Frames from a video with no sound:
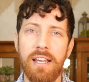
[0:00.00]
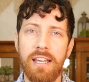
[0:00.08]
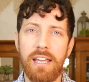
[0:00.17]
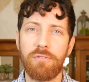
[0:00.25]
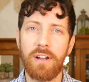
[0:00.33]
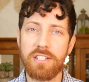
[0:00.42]

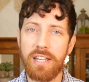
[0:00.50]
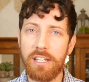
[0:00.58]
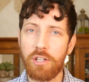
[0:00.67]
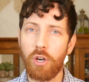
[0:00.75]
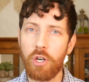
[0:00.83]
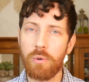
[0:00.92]
If I say
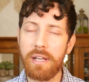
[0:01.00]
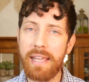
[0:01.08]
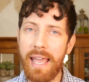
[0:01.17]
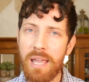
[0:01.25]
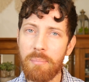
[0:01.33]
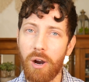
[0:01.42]
go to a
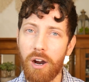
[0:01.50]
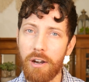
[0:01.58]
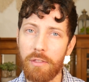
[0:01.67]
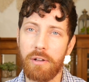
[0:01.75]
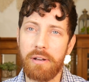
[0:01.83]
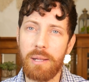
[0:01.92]
gay bar,
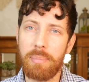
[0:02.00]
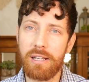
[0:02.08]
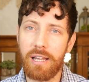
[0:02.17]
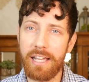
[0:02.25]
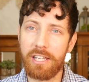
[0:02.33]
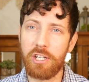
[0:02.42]
they're gonna be
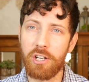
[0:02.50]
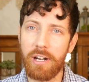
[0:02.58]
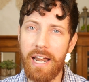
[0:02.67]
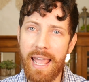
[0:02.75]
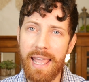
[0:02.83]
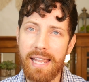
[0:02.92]
like, you're
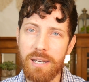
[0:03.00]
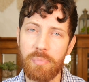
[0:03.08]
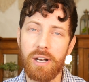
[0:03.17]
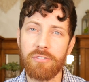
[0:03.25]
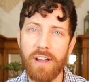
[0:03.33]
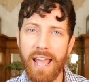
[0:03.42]
an eight.
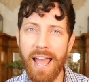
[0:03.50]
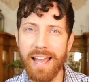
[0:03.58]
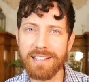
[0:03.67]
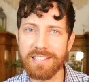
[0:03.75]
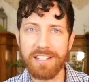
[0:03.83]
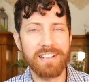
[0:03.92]
But if I
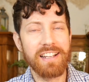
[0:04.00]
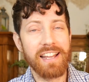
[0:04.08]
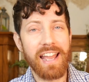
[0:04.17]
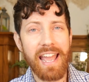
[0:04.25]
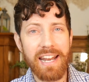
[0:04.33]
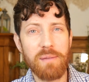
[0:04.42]
ask
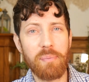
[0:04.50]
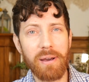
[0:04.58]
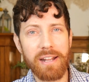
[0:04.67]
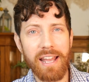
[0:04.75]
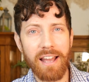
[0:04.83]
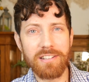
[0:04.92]

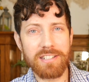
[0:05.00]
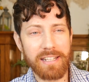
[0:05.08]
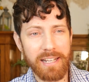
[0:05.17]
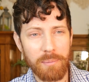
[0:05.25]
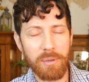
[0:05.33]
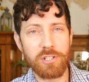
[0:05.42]
anybody else,
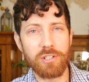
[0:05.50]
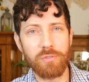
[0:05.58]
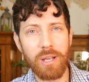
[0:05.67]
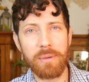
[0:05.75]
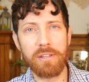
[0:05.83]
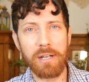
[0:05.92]
like a bunch of
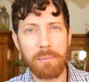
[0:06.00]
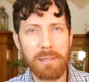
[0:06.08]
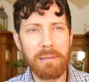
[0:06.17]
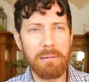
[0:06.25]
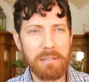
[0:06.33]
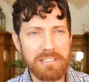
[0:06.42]
women, they're gonna be
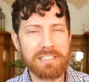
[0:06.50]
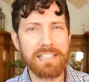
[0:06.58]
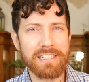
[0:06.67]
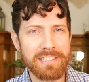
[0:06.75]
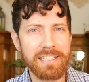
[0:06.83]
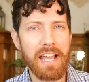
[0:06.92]
like, oh,
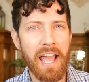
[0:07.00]
six and a